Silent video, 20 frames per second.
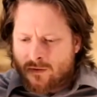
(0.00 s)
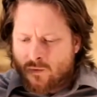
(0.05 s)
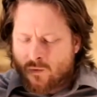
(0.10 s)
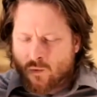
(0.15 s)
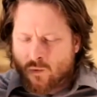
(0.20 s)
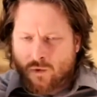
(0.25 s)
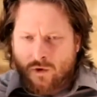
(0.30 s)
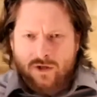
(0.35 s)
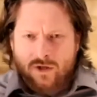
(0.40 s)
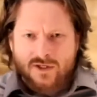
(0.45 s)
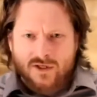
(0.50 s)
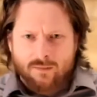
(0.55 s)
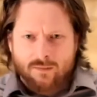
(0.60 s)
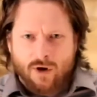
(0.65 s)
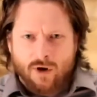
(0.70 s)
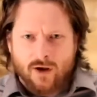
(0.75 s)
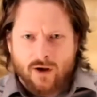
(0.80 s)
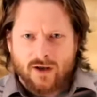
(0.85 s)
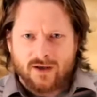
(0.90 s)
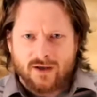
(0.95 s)
works
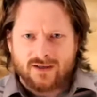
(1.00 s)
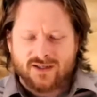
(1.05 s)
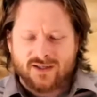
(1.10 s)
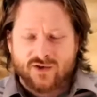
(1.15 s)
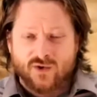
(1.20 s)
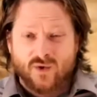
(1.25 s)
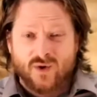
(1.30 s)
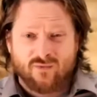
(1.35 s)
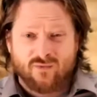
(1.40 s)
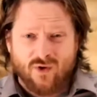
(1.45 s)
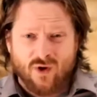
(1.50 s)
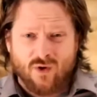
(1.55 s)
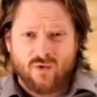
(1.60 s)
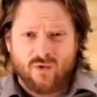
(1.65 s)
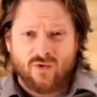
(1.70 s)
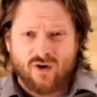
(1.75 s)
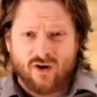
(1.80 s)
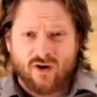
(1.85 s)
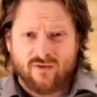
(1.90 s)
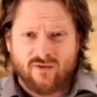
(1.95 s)
upon us to
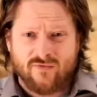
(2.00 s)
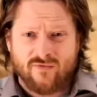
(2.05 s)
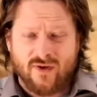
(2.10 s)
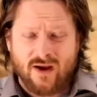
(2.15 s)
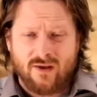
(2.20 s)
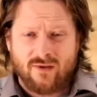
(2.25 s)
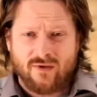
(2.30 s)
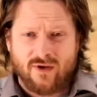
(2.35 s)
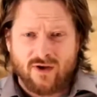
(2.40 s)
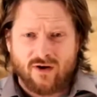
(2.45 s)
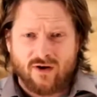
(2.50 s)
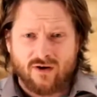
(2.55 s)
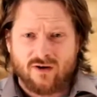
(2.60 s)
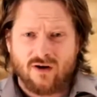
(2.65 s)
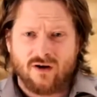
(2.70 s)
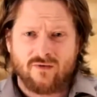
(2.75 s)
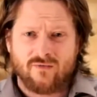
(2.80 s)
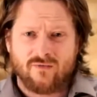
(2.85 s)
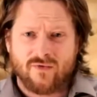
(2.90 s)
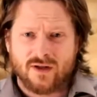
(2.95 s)
erode our faith and our
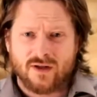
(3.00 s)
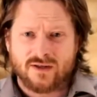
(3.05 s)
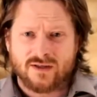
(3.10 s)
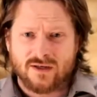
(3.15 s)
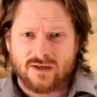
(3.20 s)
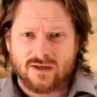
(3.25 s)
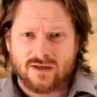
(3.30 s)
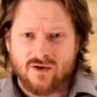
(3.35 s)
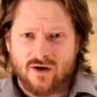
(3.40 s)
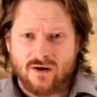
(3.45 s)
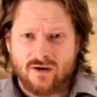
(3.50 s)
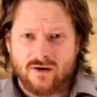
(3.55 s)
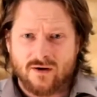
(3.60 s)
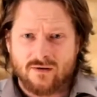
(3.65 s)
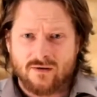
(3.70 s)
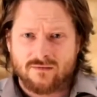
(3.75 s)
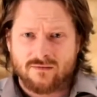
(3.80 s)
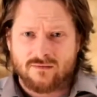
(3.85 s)
confidence in God.